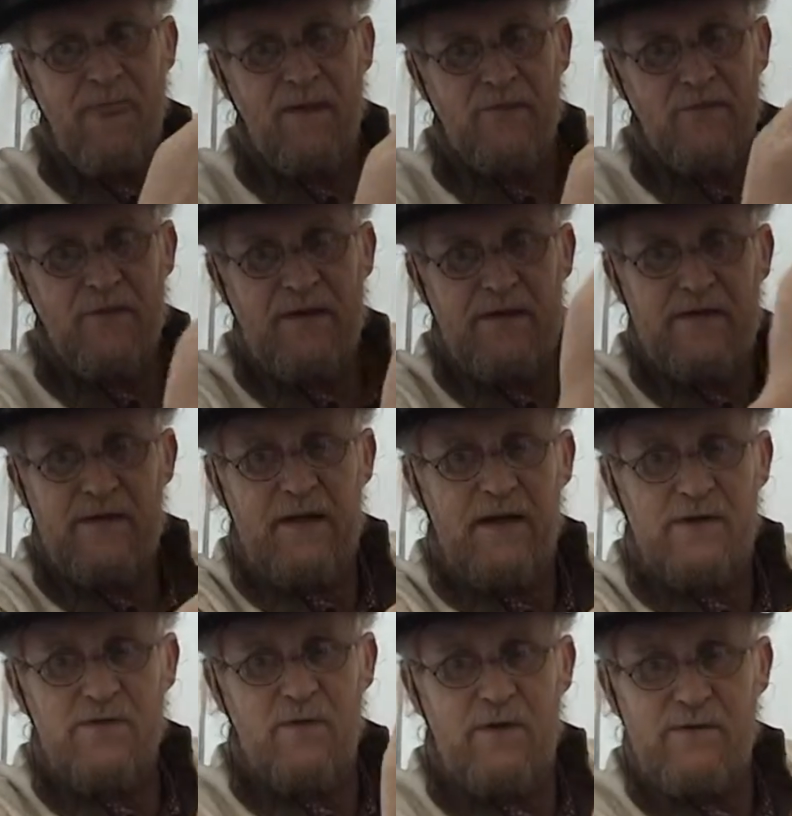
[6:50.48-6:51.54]
3 in the
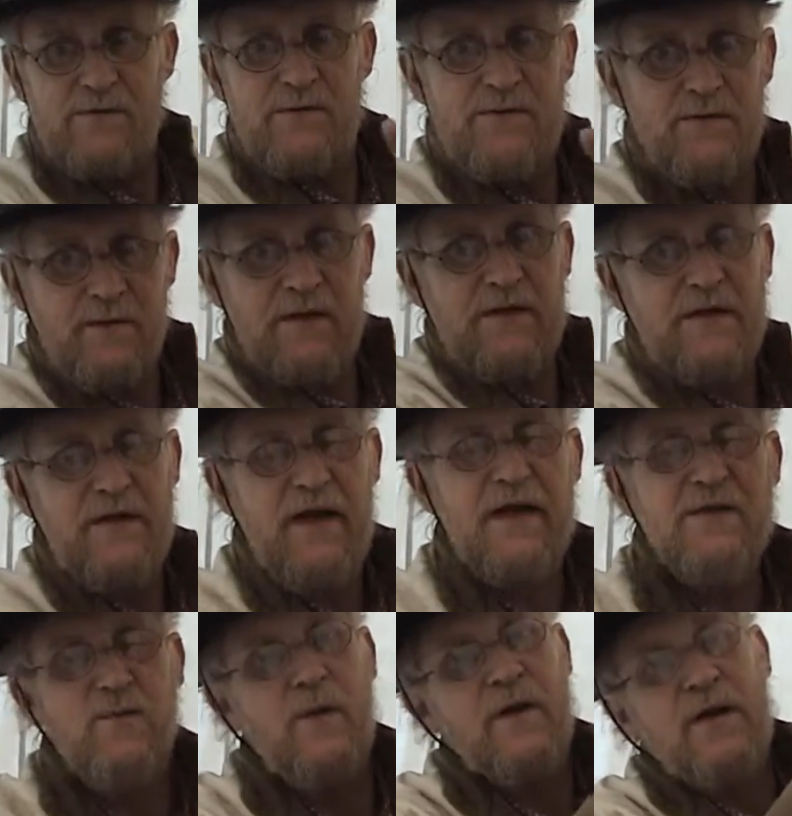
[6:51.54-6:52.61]
next one, 3 in the
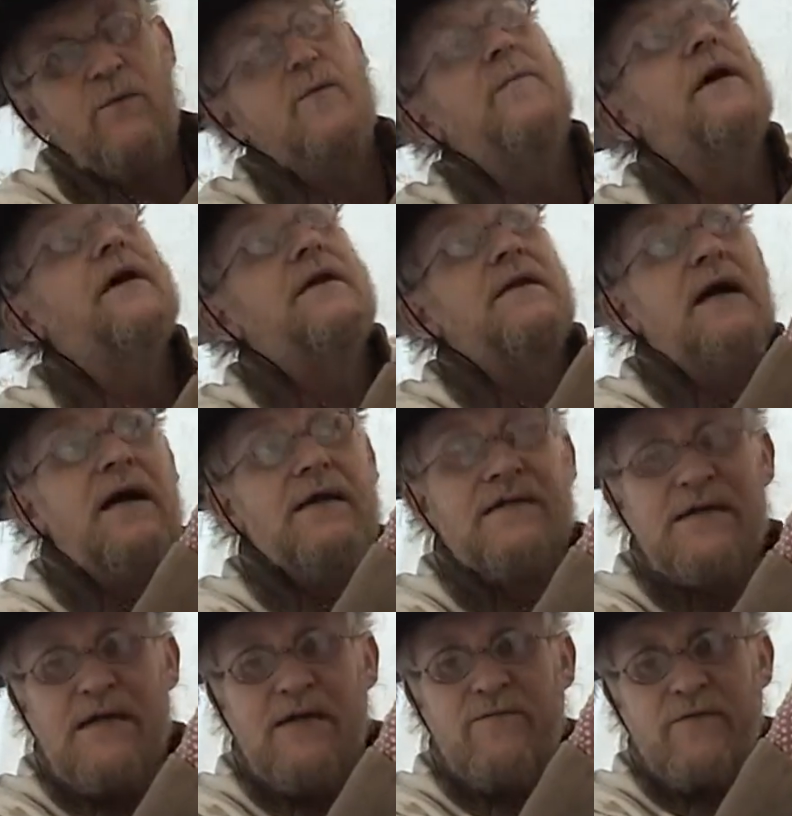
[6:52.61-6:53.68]
next one. It would make a nice
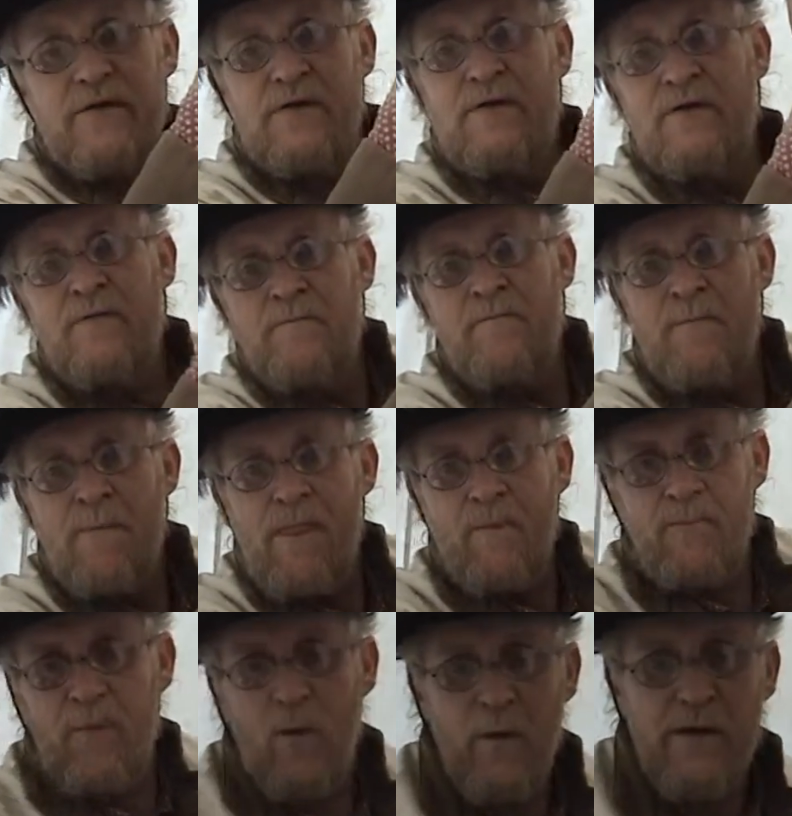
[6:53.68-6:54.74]
even
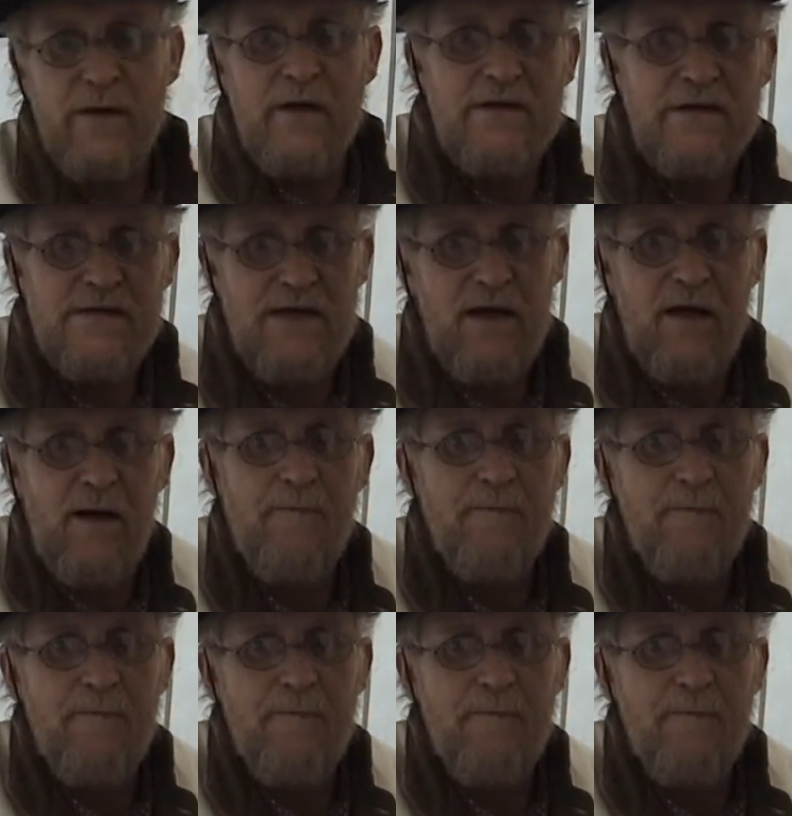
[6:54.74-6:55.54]
point at the top.